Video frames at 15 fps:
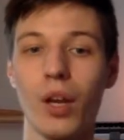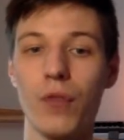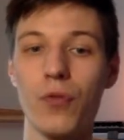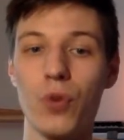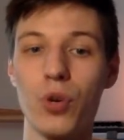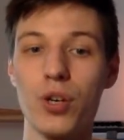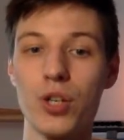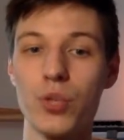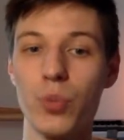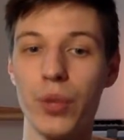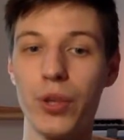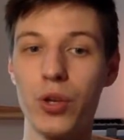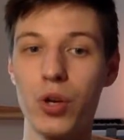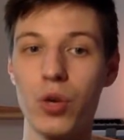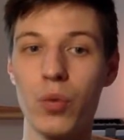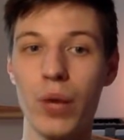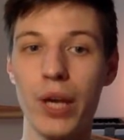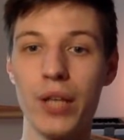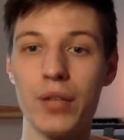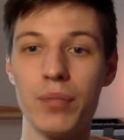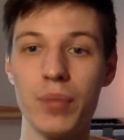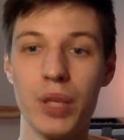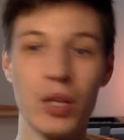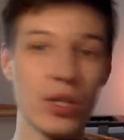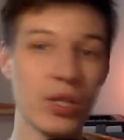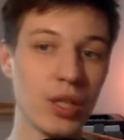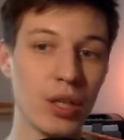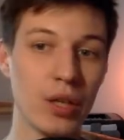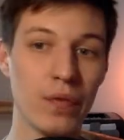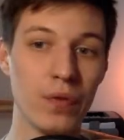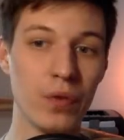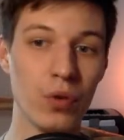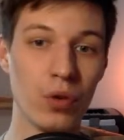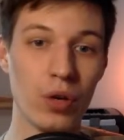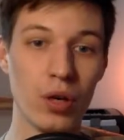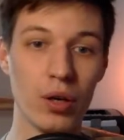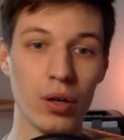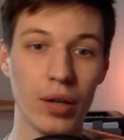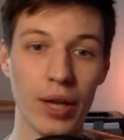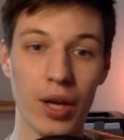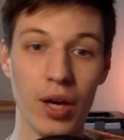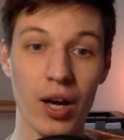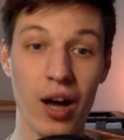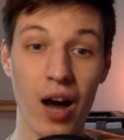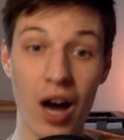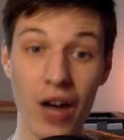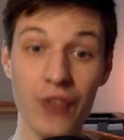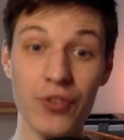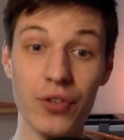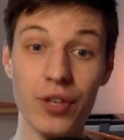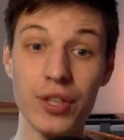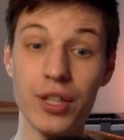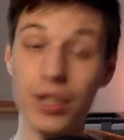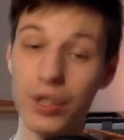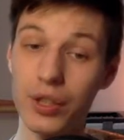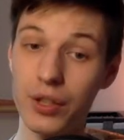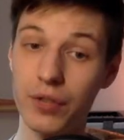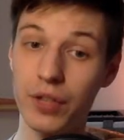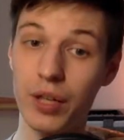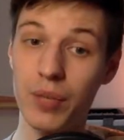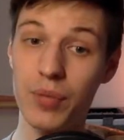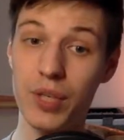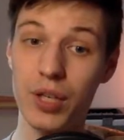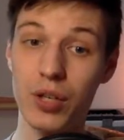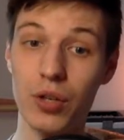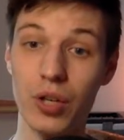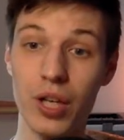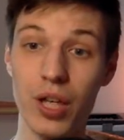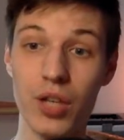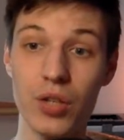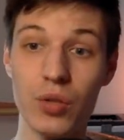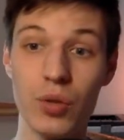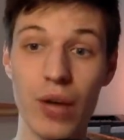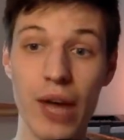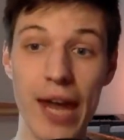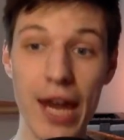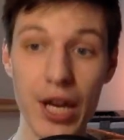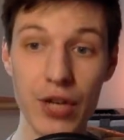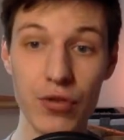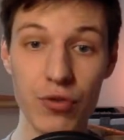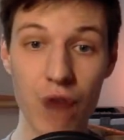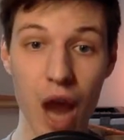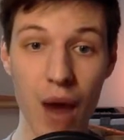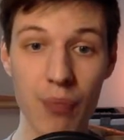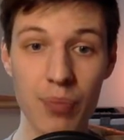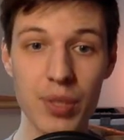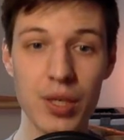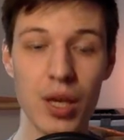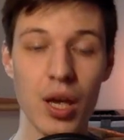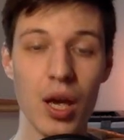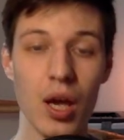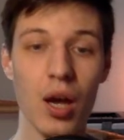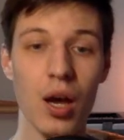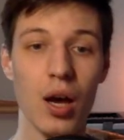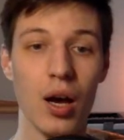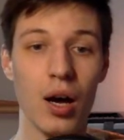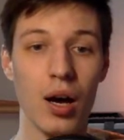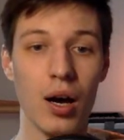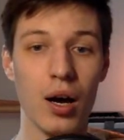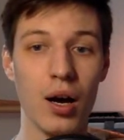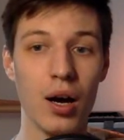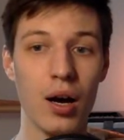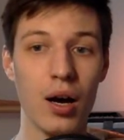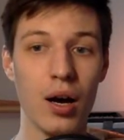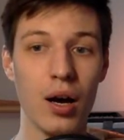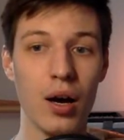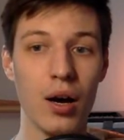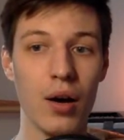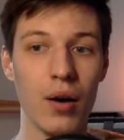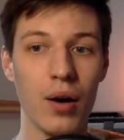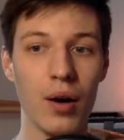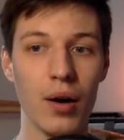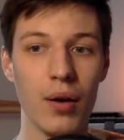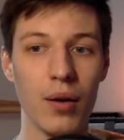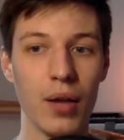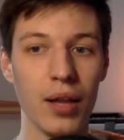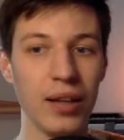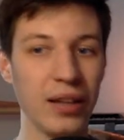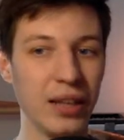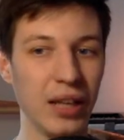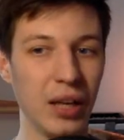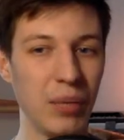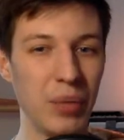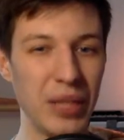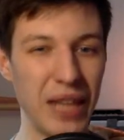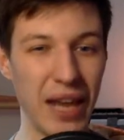course, with your weight. Because if you are like 100 kilograms and you can do 8 reps, a little bit